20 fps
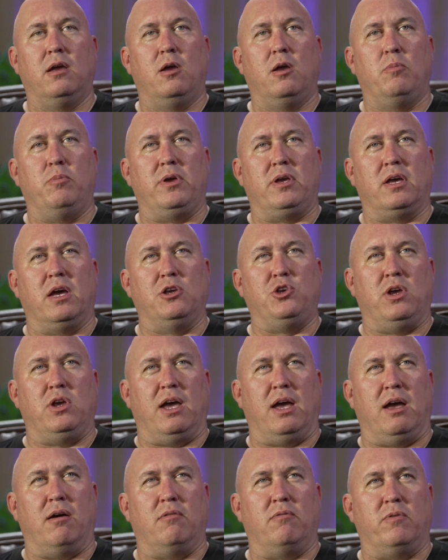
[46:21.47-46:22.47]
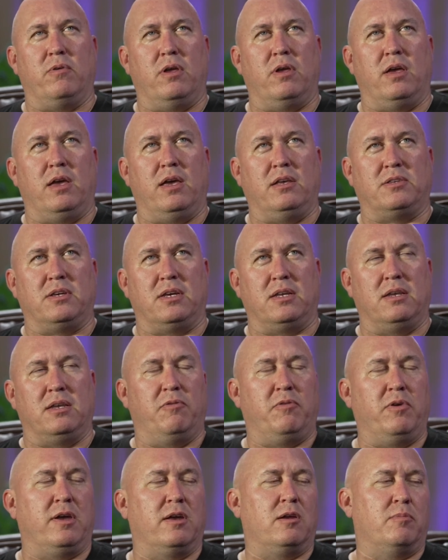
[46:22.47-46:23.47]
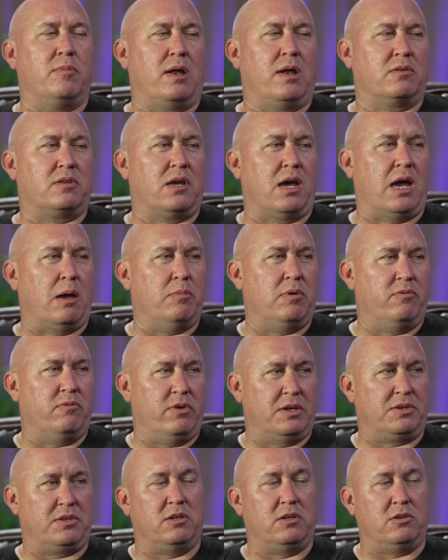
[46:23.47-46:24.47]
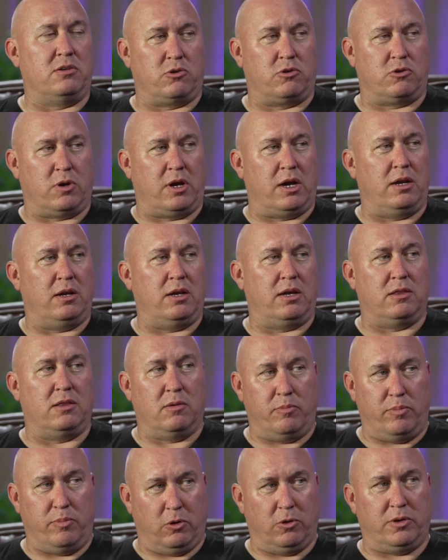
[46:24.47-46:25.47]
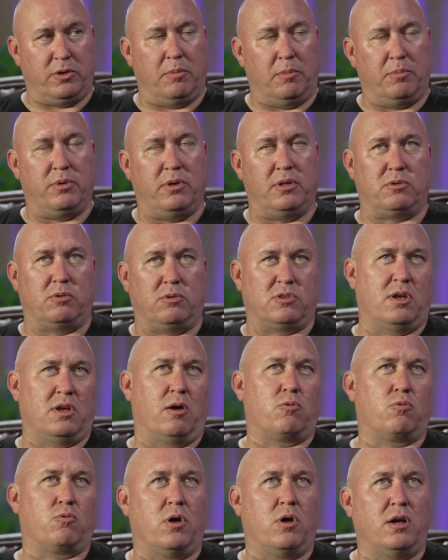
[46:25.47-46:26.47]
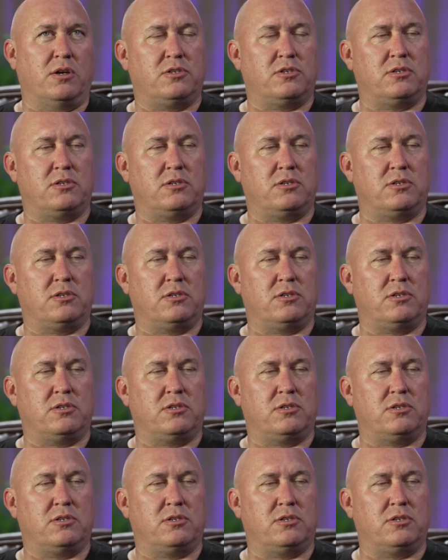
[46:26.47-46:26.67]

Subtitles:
because you have a significant amount of time invested in your training and the build-up, so it's not rushed,